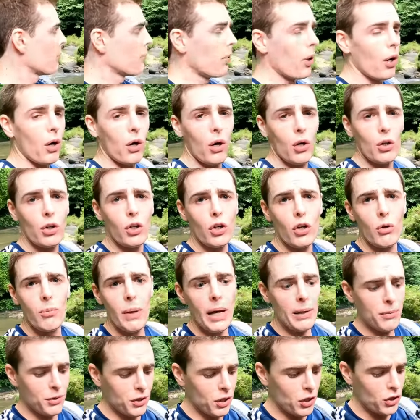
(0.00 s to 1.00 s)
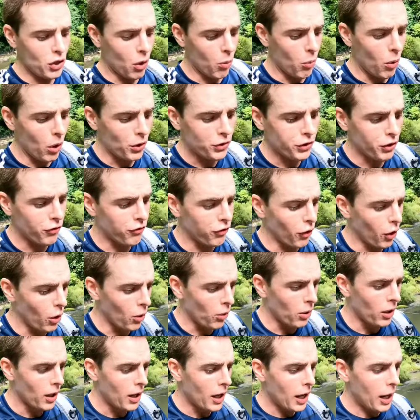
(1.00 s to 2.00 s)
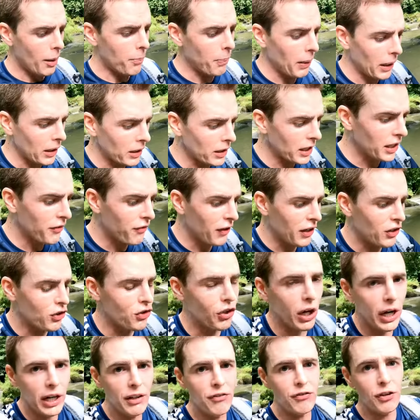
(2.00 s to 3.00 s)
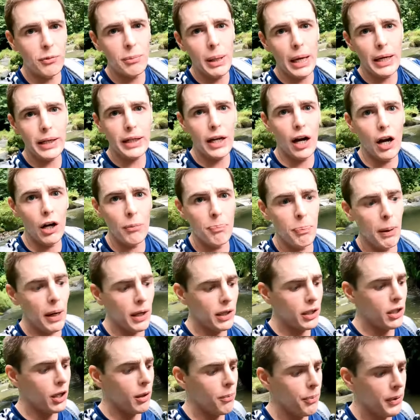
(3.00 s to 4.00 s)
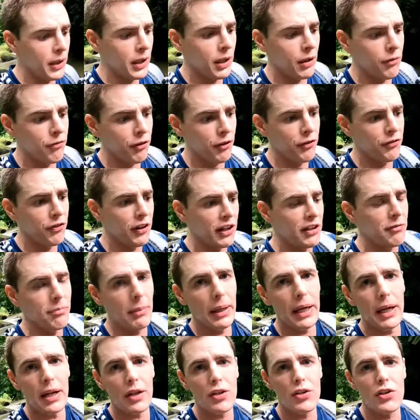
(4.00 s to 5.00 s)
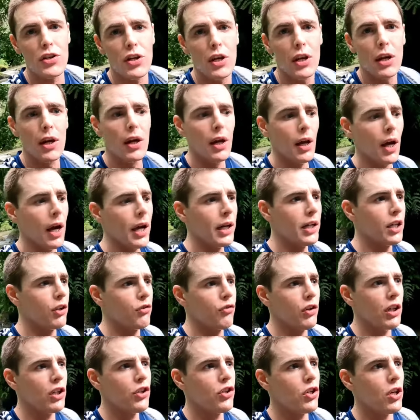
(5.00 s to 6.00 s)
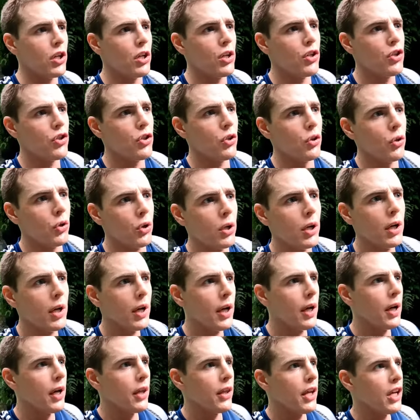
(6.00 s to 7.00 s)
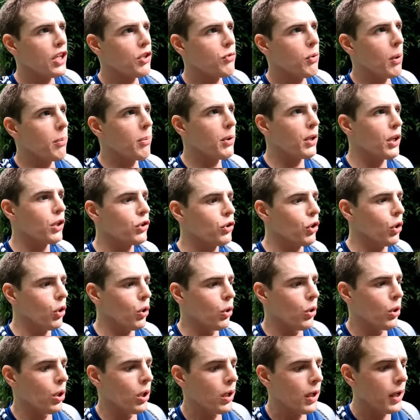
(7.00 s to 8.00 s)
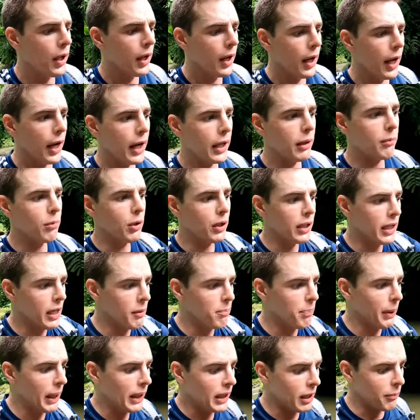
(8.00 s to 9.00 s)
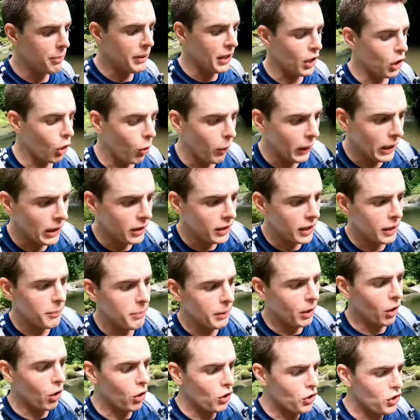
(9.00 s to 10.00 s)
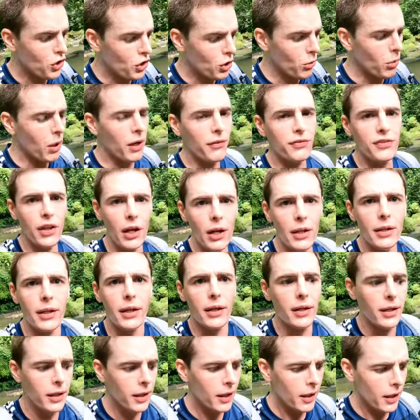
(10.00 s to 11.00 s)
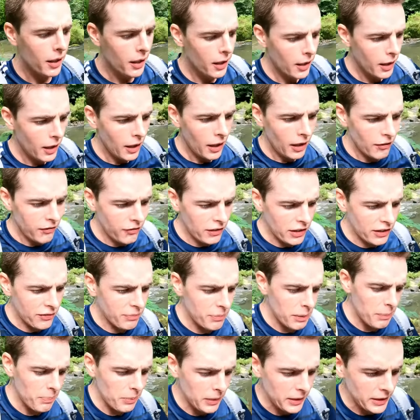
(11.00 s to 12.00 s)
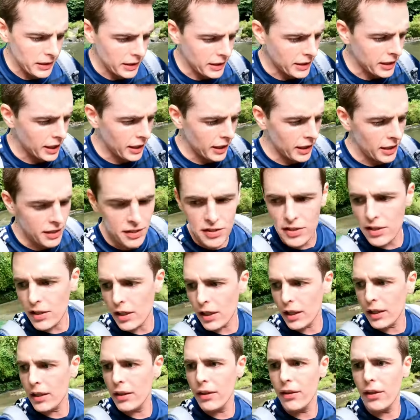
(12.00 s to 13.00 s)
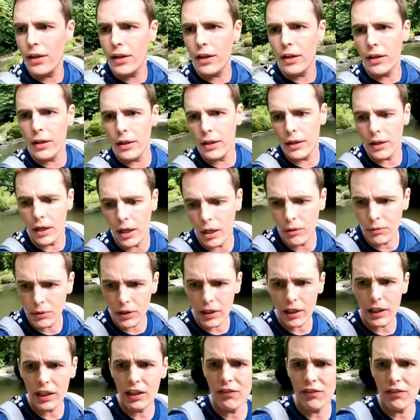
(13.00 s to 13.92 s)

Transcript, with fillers: but on Google Maps there's a waterfall. Apparently if I drive from that car park up there for 5 minutes, I can reach it. So that's what I'm going to do, and I'm going to get back up there quickly because you know what I've done? I've left my bloody keys in the... How did